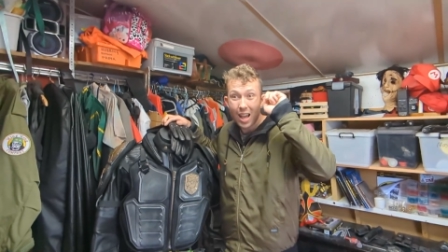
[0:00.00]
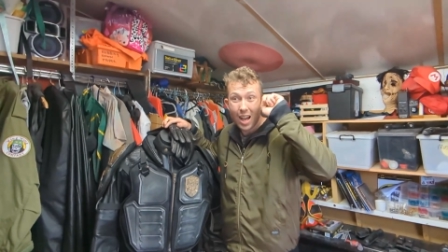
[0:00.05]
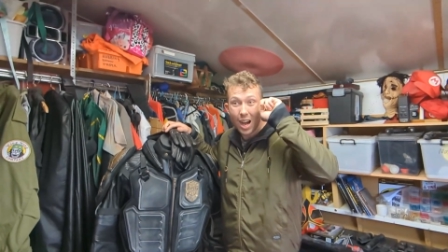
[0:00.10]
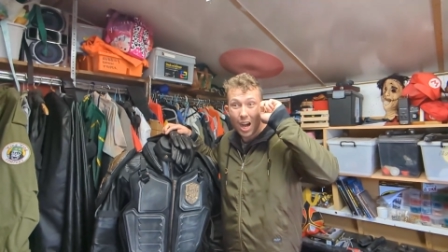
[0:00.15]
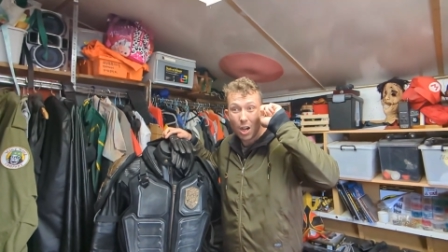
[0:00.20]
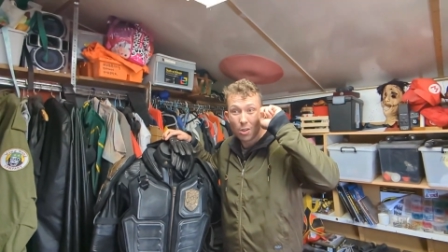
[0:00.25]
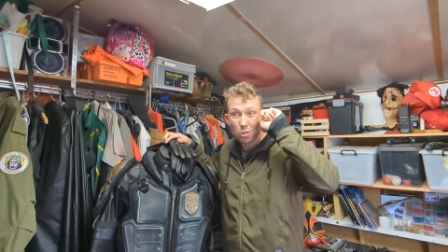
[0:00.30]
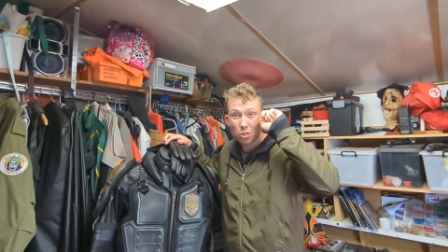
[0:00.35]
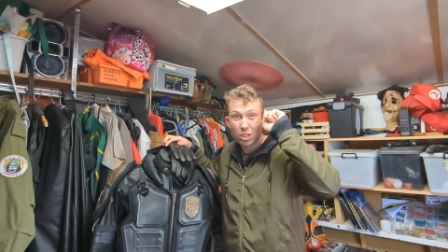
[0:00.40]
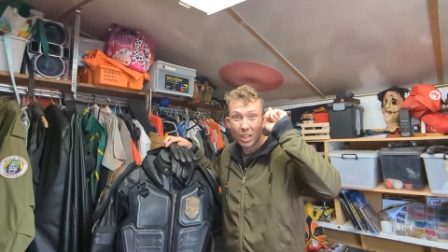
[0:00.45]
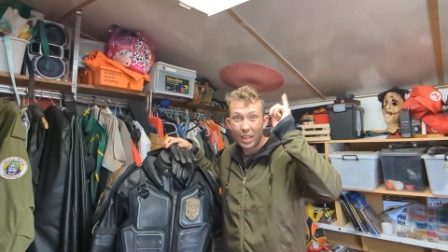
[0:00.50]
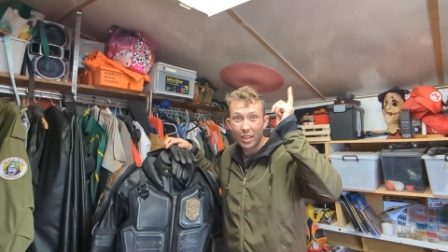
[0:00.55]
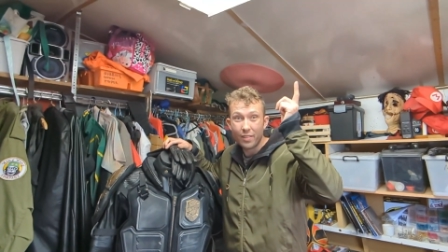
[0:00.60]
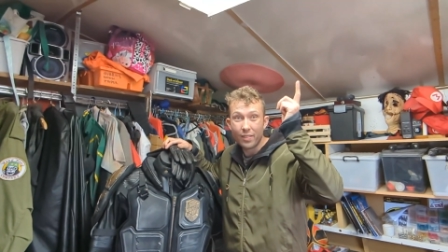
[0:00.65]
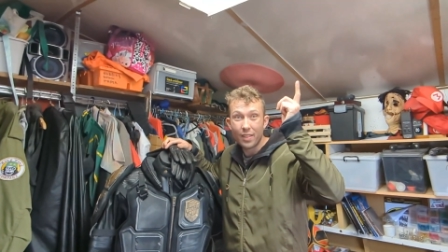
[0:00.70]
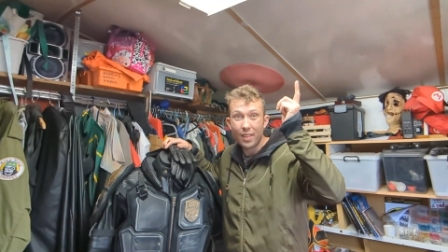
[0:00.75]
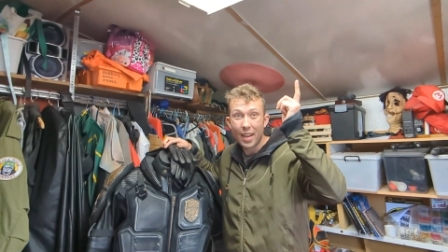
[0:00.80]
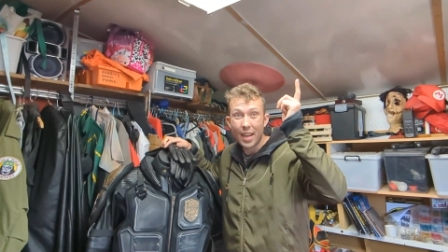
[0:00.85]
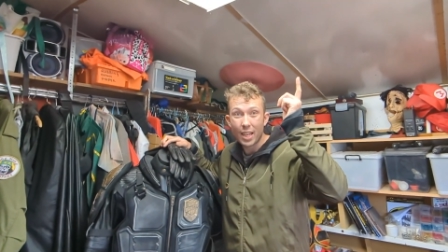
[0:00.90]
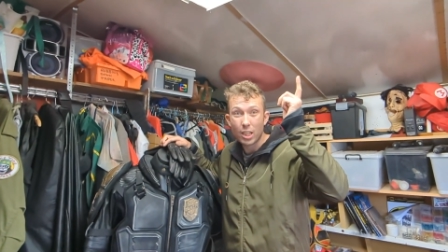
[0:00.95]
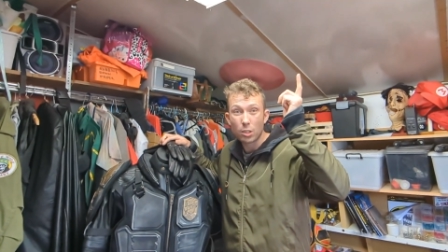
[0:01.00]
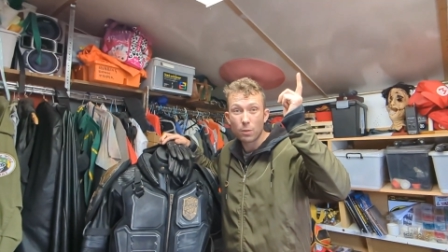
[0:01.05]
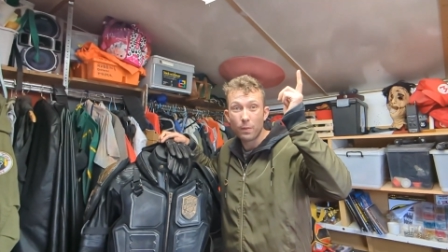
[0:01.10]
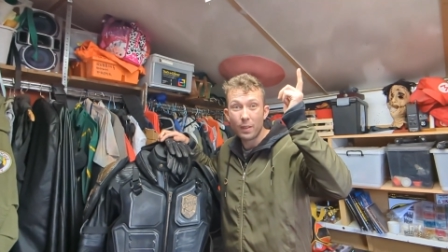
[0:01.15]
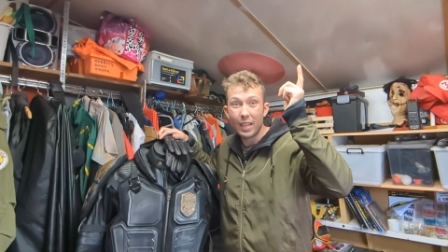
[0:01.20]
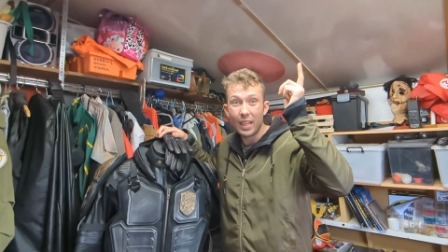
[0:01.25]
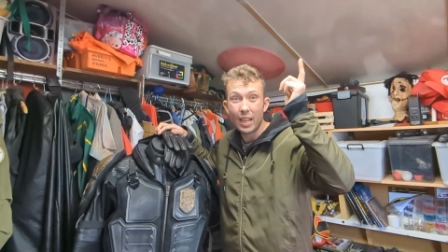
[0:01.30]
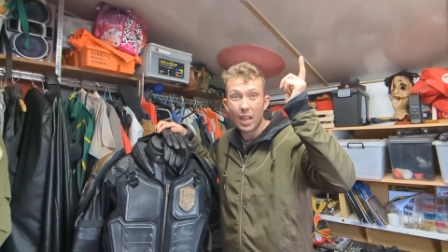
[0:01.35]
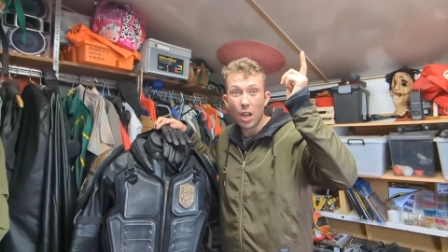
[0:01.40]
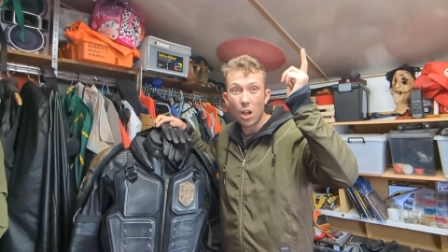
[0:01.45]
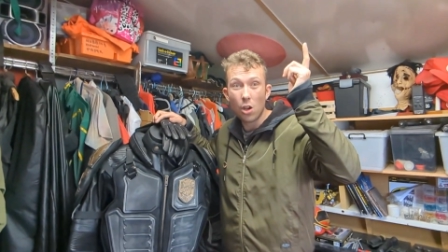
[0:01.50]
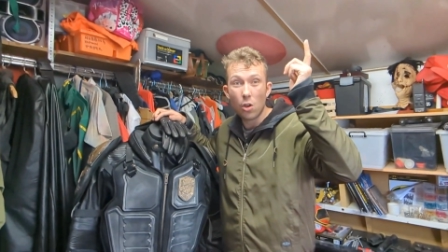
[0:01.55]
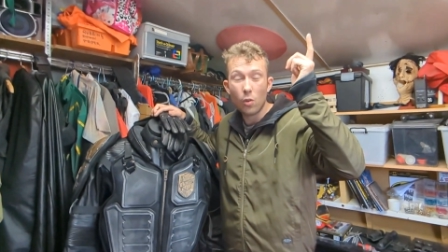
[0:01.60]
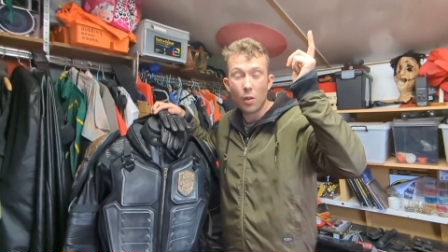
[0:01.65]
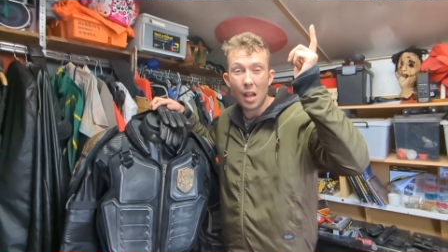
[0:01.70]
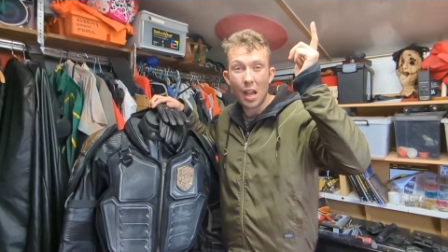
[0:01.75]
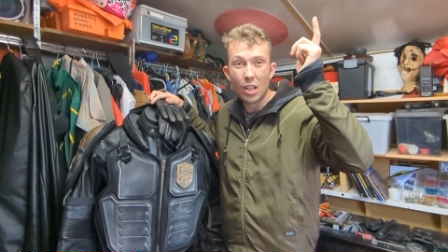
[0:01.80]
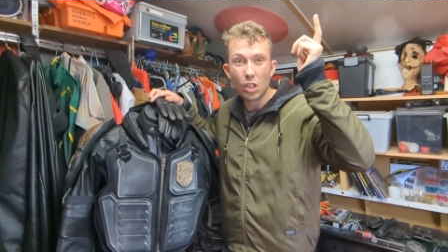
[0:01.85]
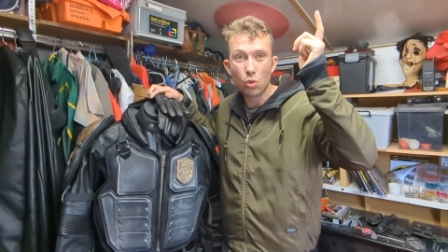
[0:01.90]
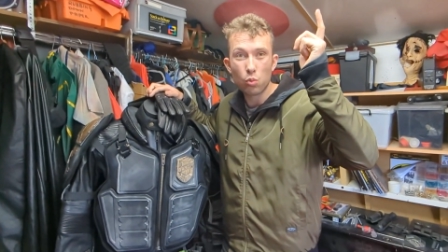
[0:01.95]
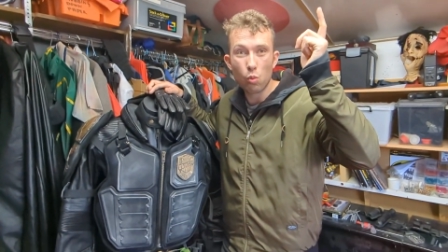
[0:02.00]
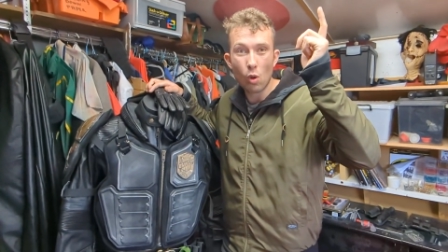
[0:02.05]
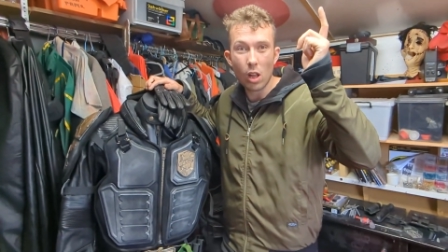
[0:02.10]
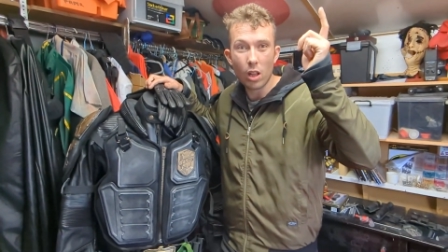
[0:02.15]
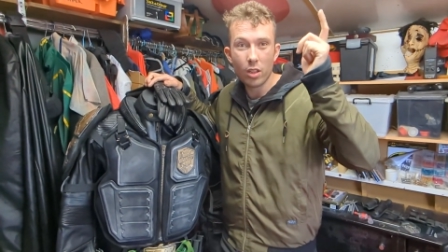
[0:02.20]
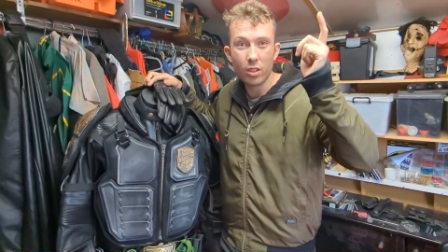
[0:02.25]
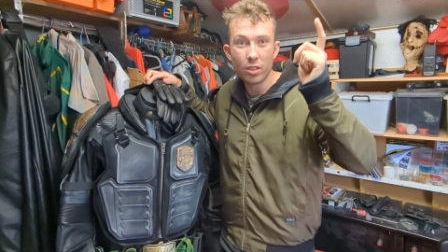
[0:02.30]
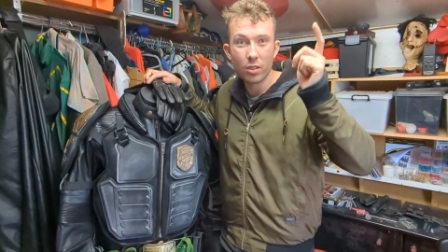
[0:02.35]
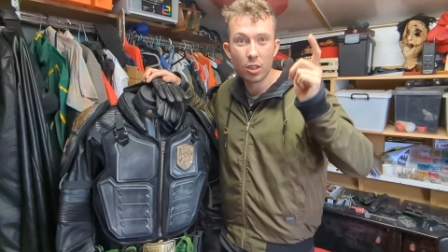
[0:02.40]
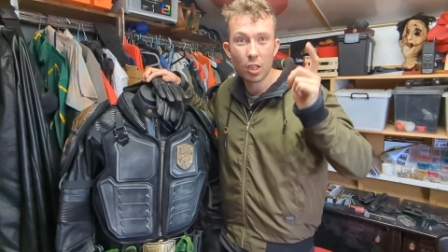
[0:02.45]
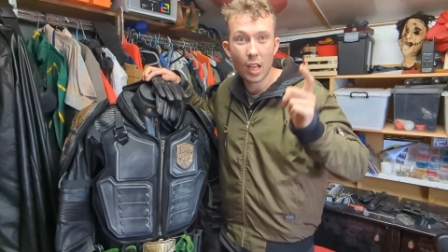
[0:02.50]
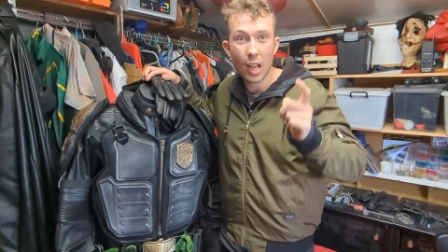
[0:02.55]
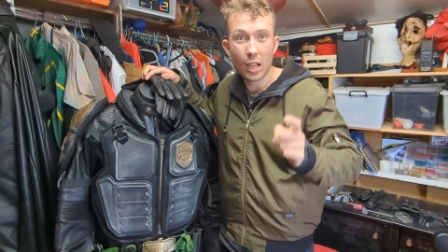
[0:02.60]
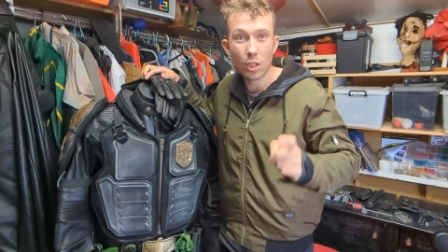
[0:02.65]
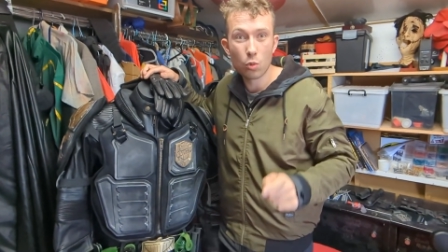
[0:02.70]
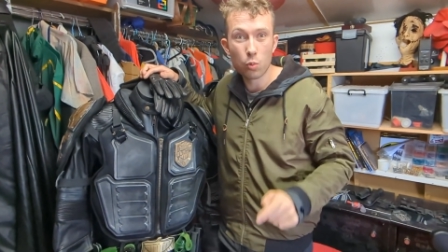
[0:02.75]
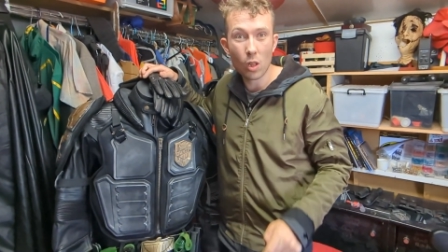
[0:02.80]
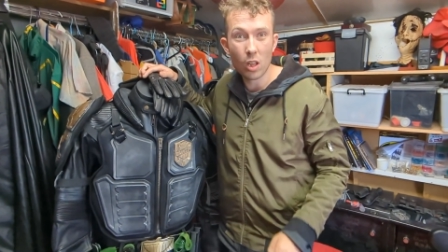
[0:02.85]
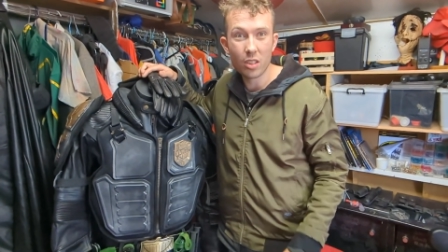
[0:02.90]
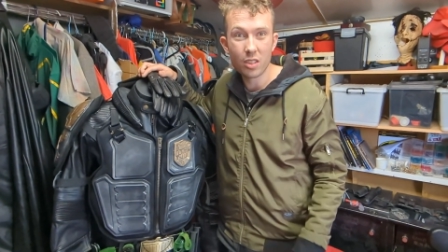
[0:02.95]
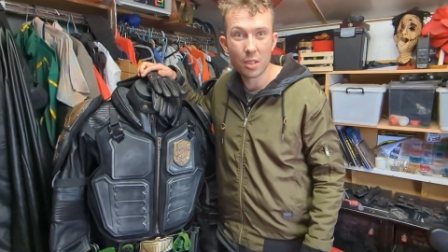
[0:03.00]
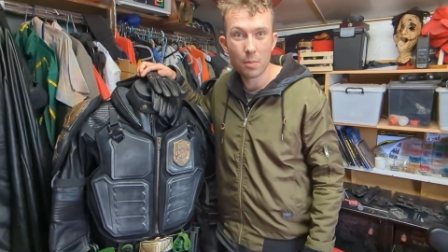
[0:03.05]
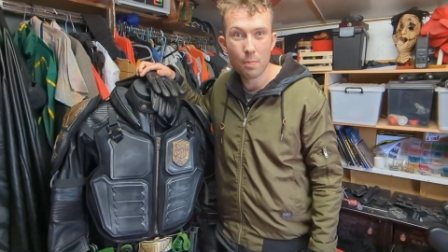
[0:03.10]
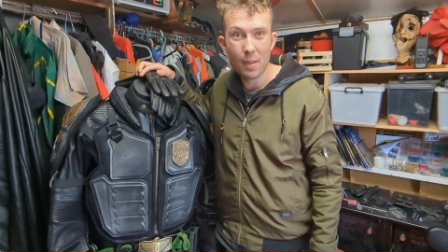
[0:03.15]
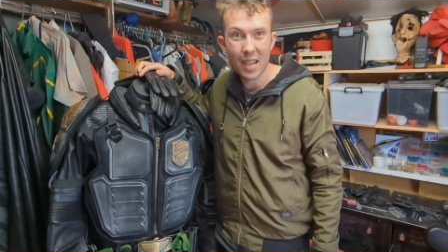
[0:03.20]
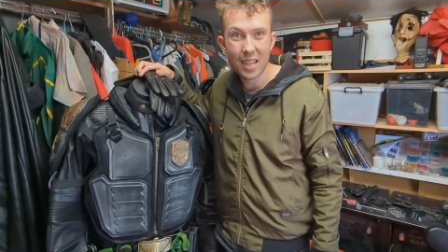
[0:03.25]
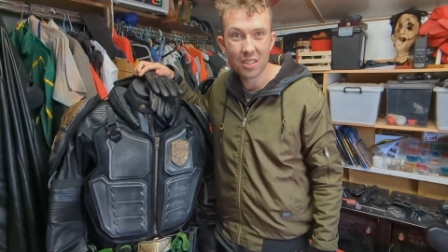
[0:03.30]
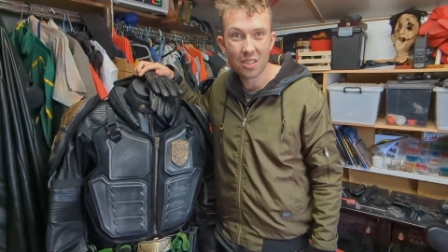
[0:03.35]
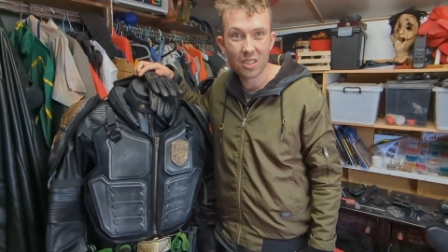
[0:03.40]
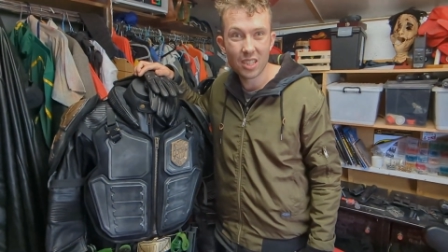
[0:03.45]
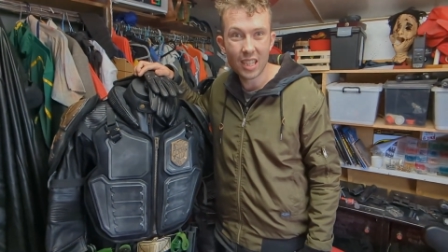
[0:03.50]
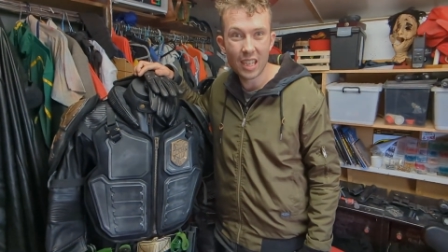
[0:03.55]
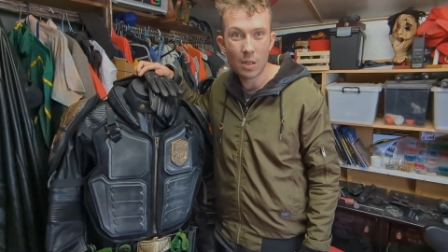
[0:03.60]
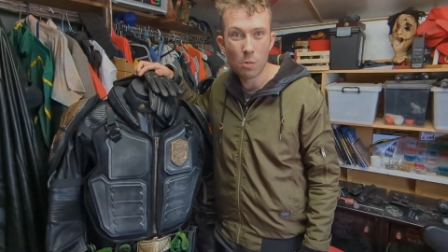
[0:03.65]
I'll see you in the next video, as well as in Mega City